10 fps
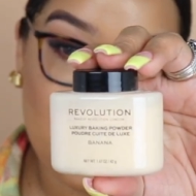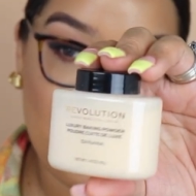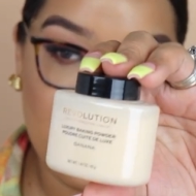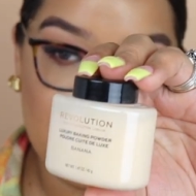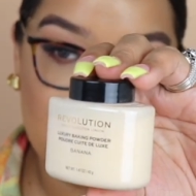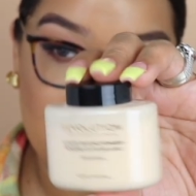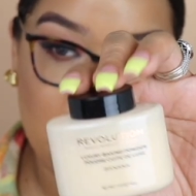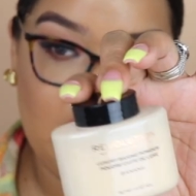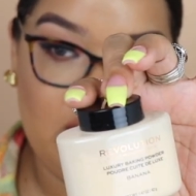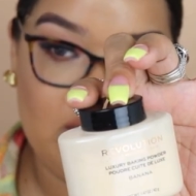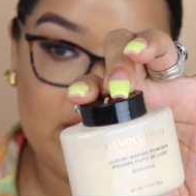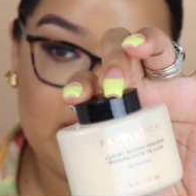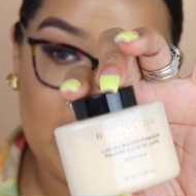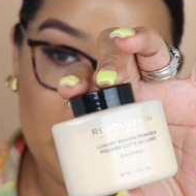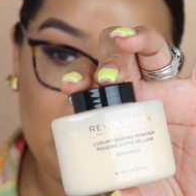which, you know, looks
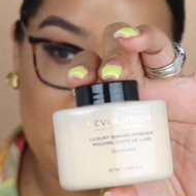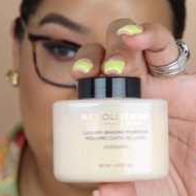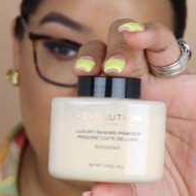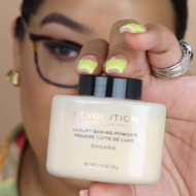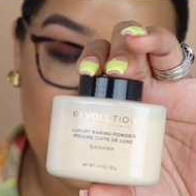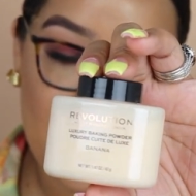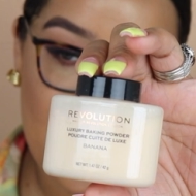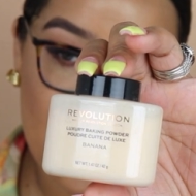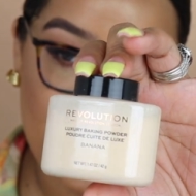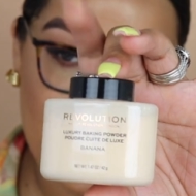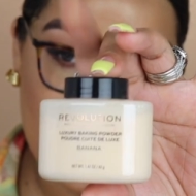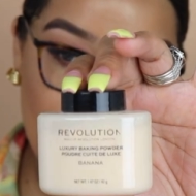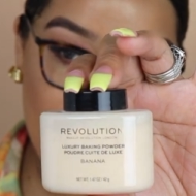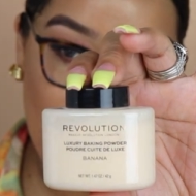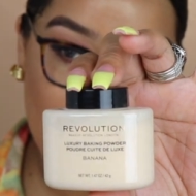like the Benign
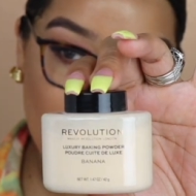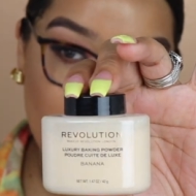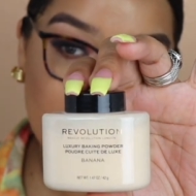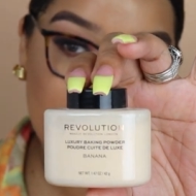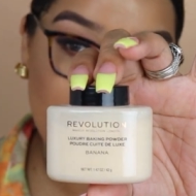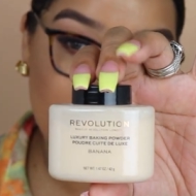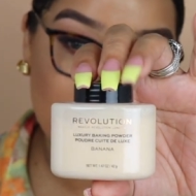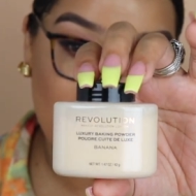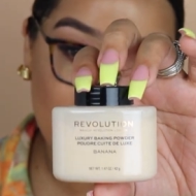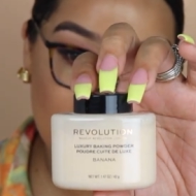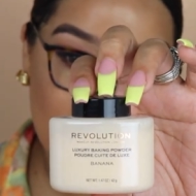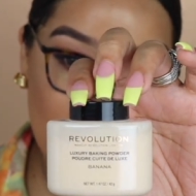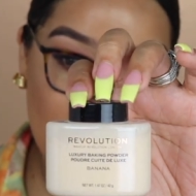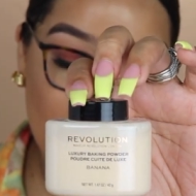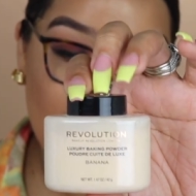banana powder, which I use all the
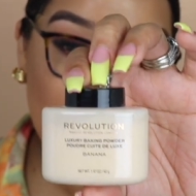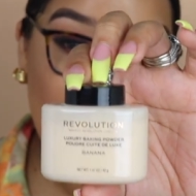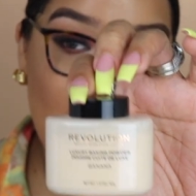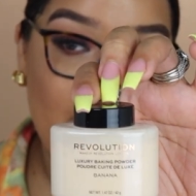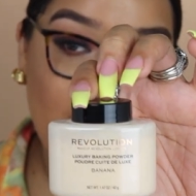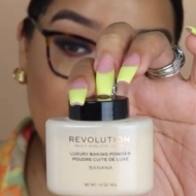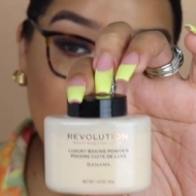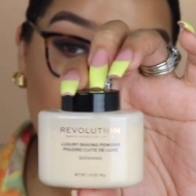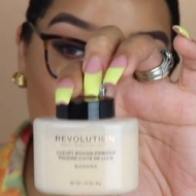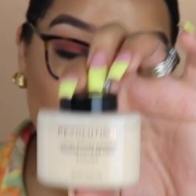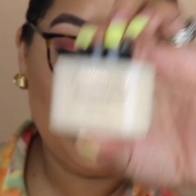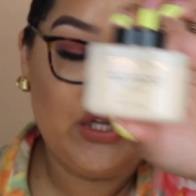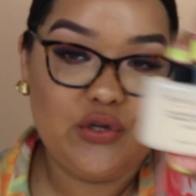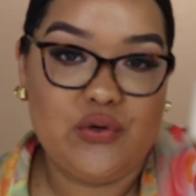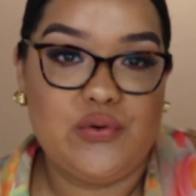time. I mainly only
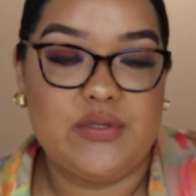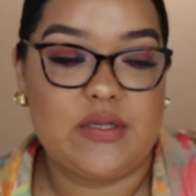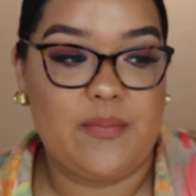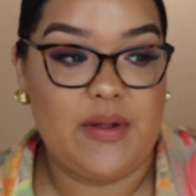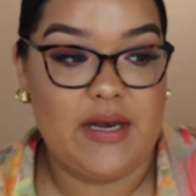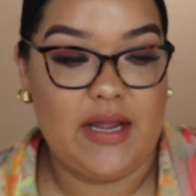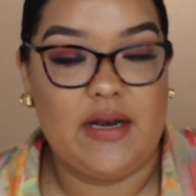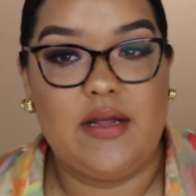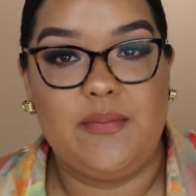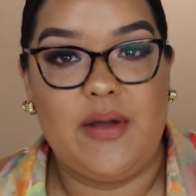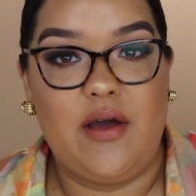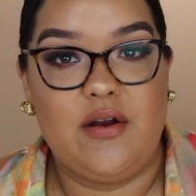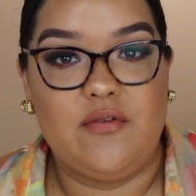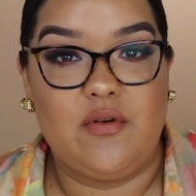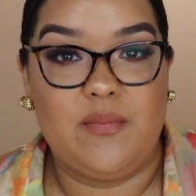use banana
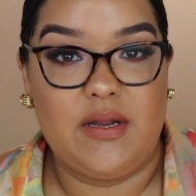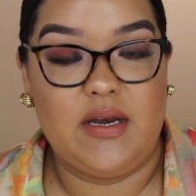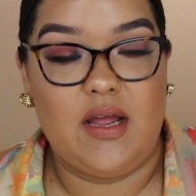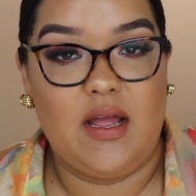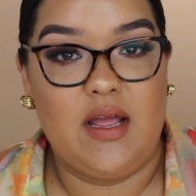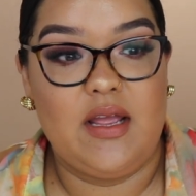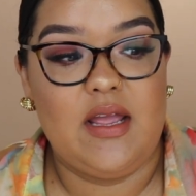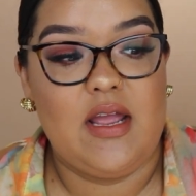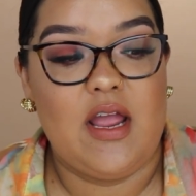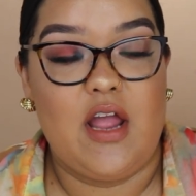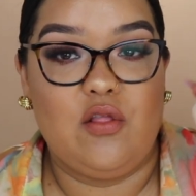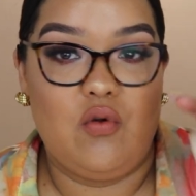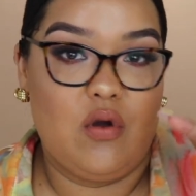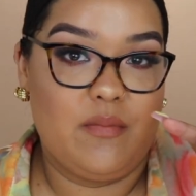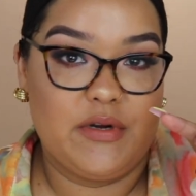powder from Benign and
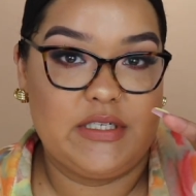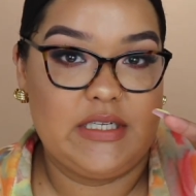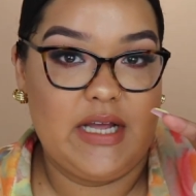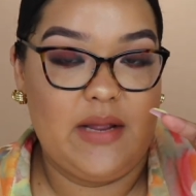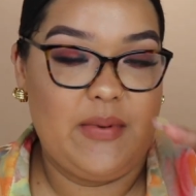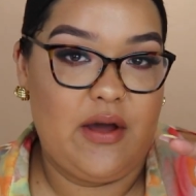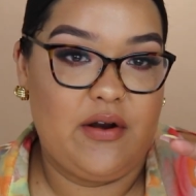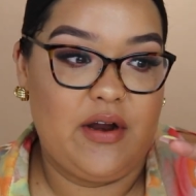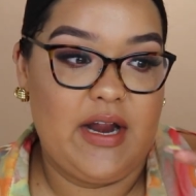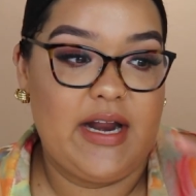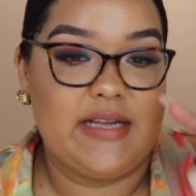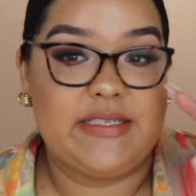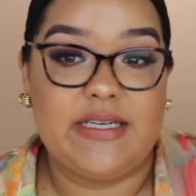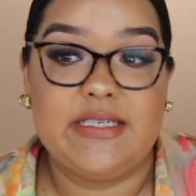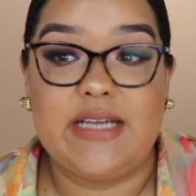Laura Mercier powder, and I
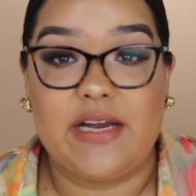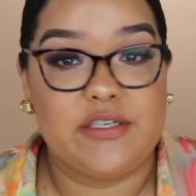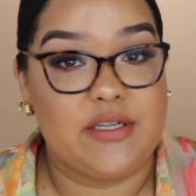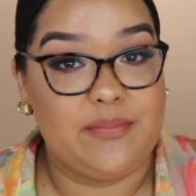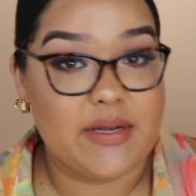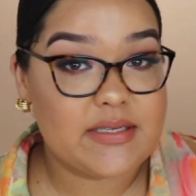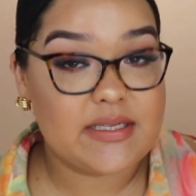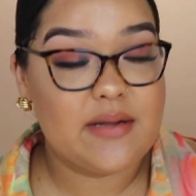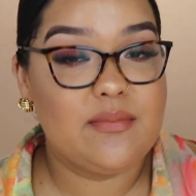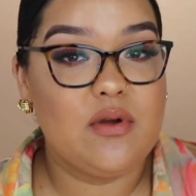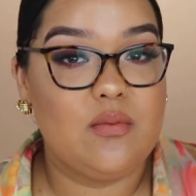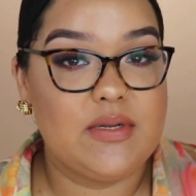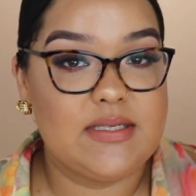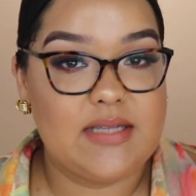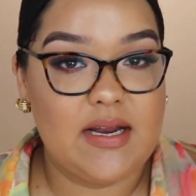tend to actually mix them
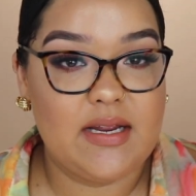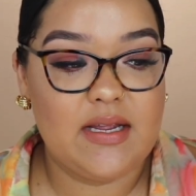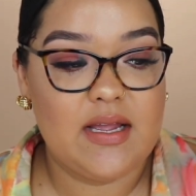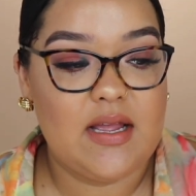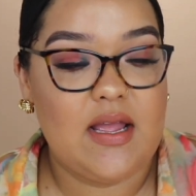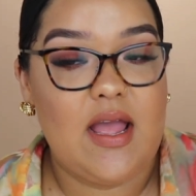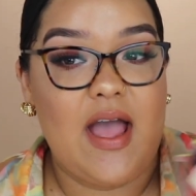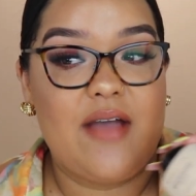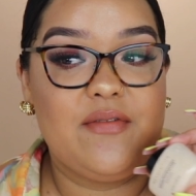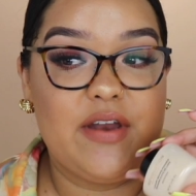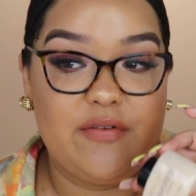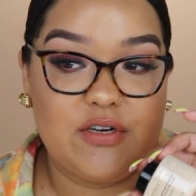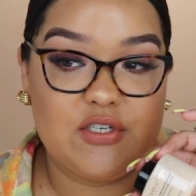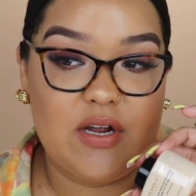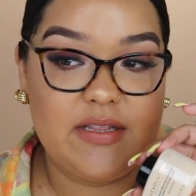when setting. I've
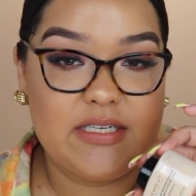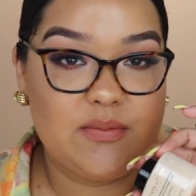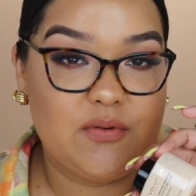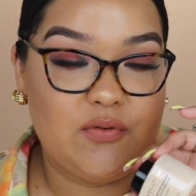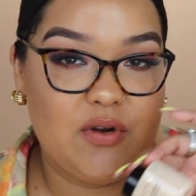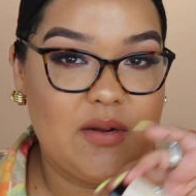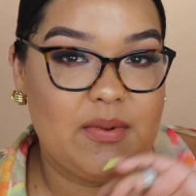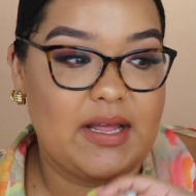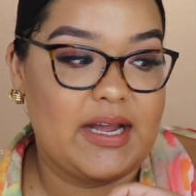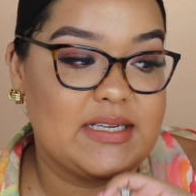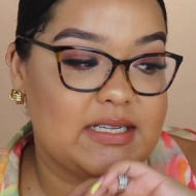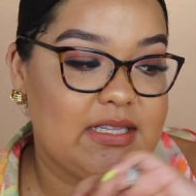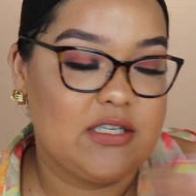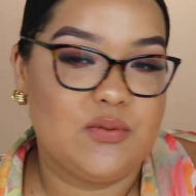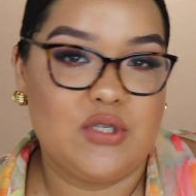never tried this before, but like I said,
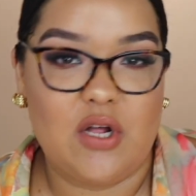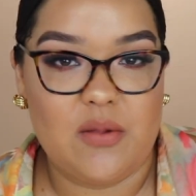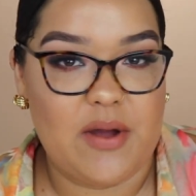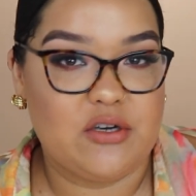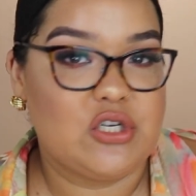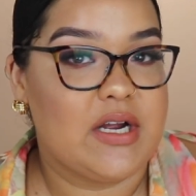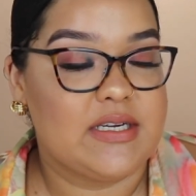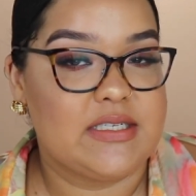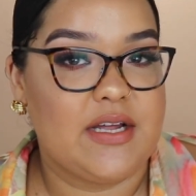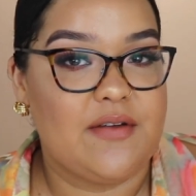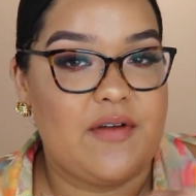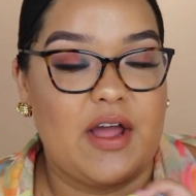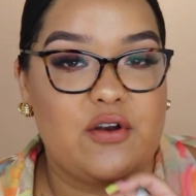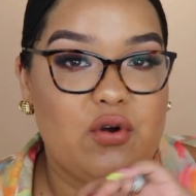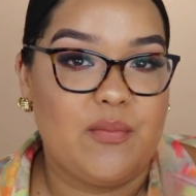this was all about trying stuff
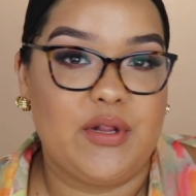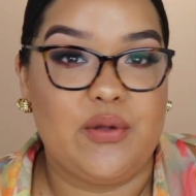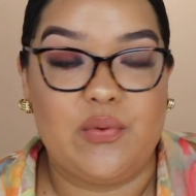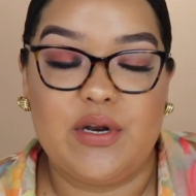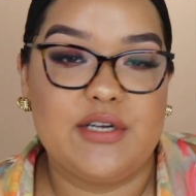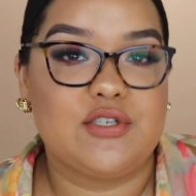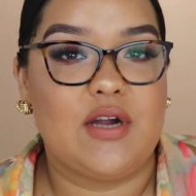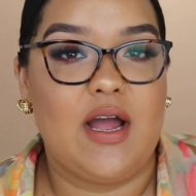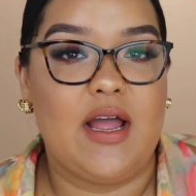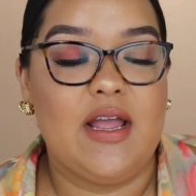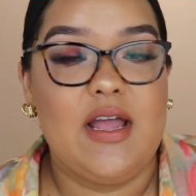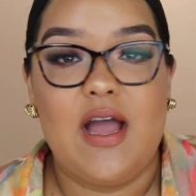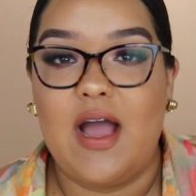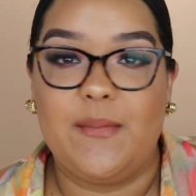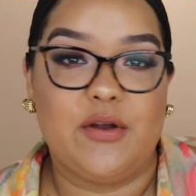I normally wouldn't try.
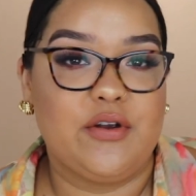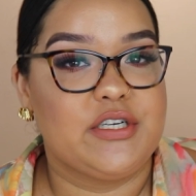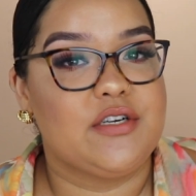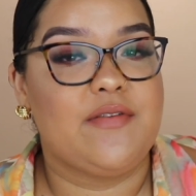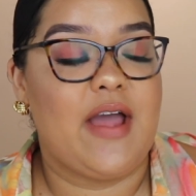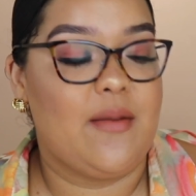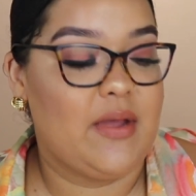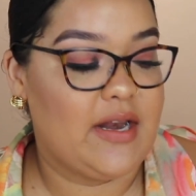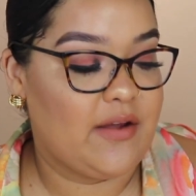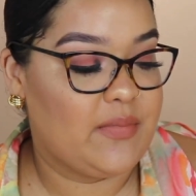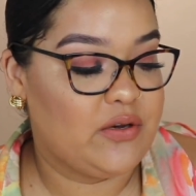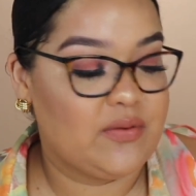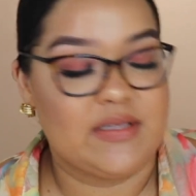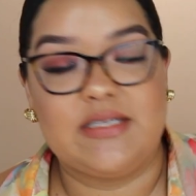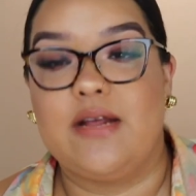I'm a creature of habit, and I've been
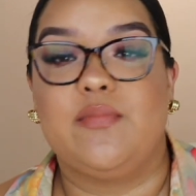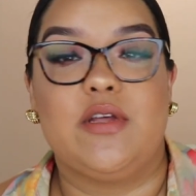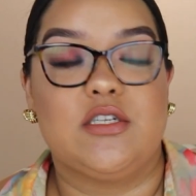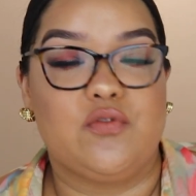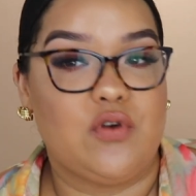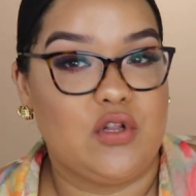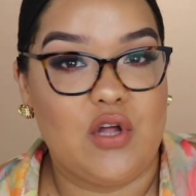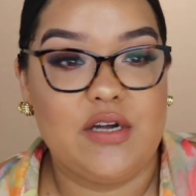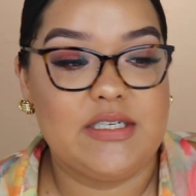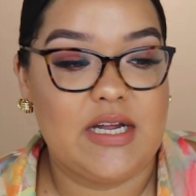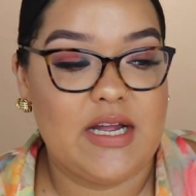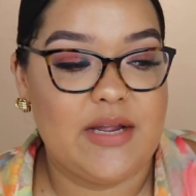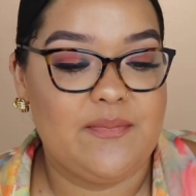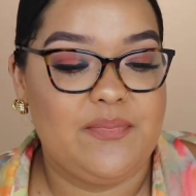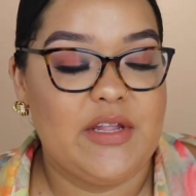doing the same things for a long
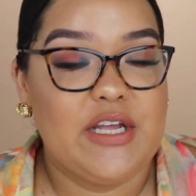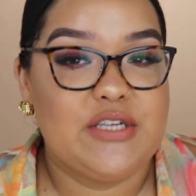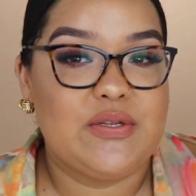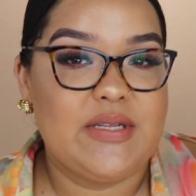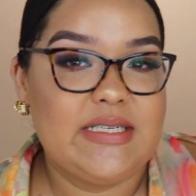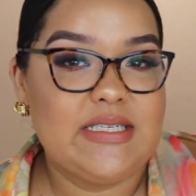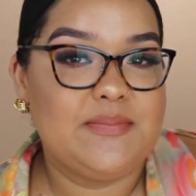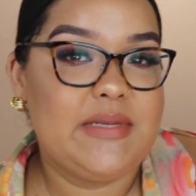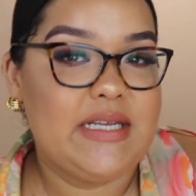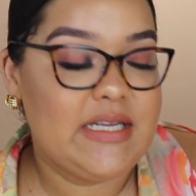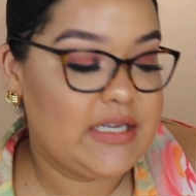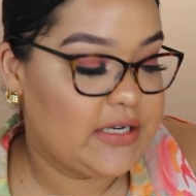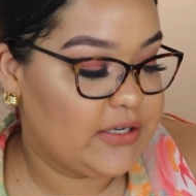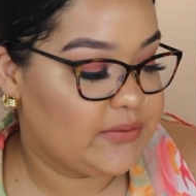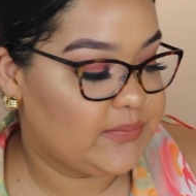time. So this is me,
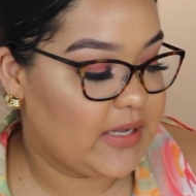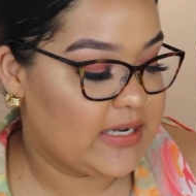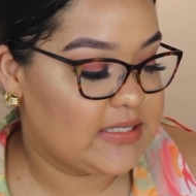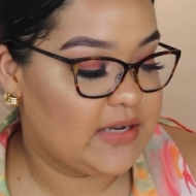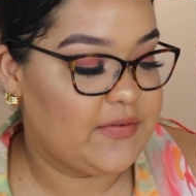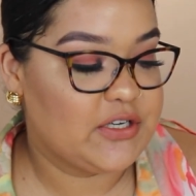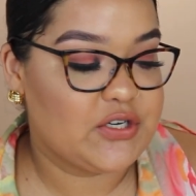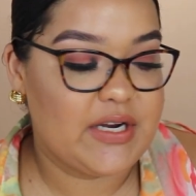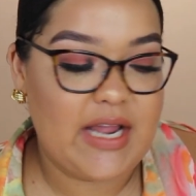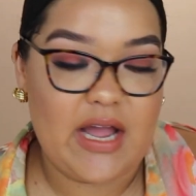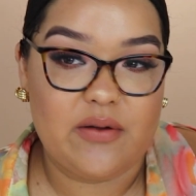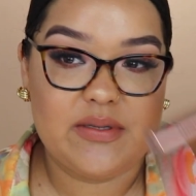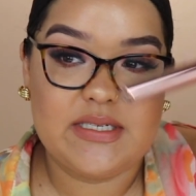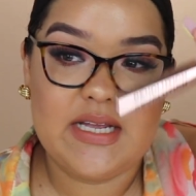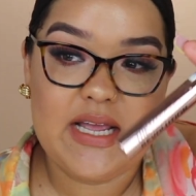you know, like I said, venturing
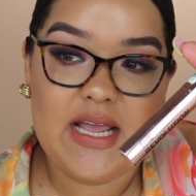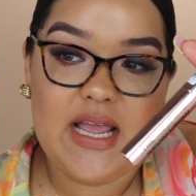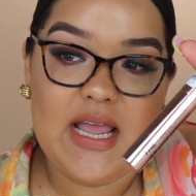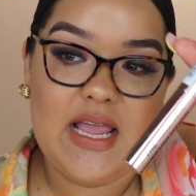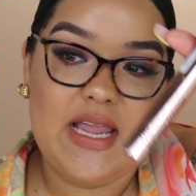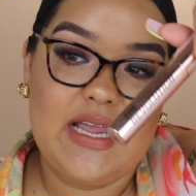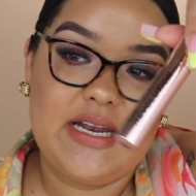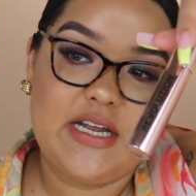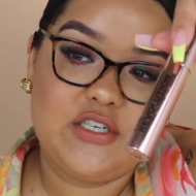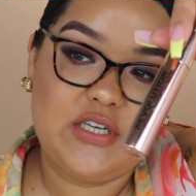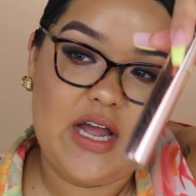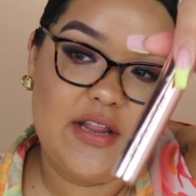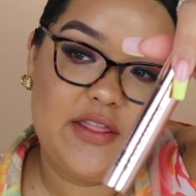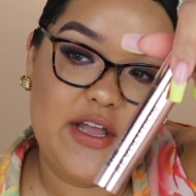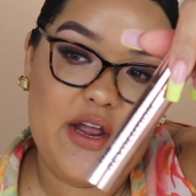out. And I
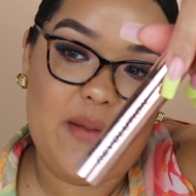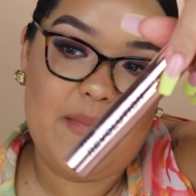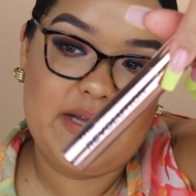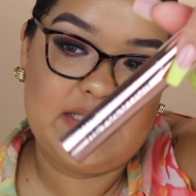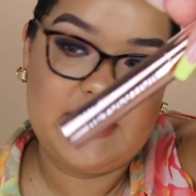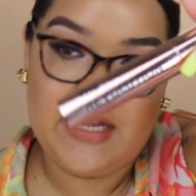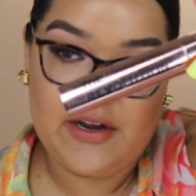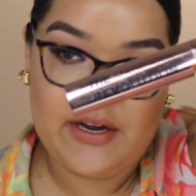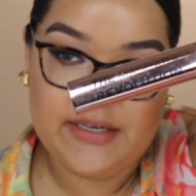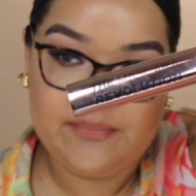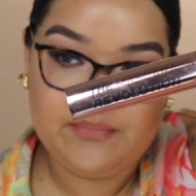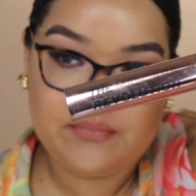got their mascara,